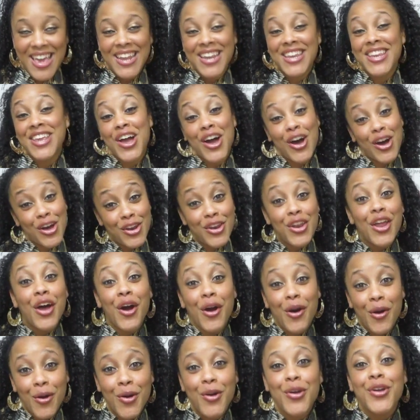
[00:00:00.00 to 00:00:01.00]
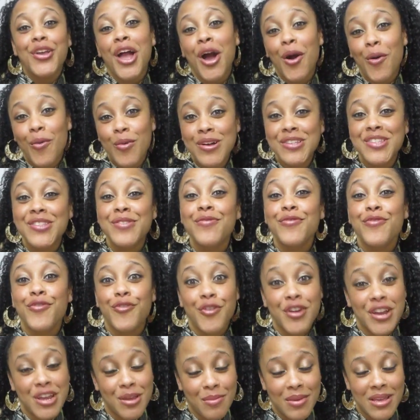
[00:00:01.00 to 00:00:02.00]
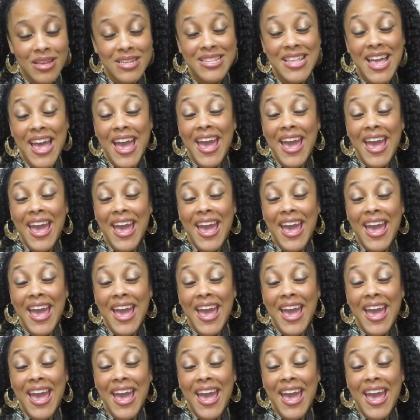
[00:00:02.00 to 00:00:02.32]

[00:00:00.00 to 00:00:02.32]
y'all know y'all want some freebies.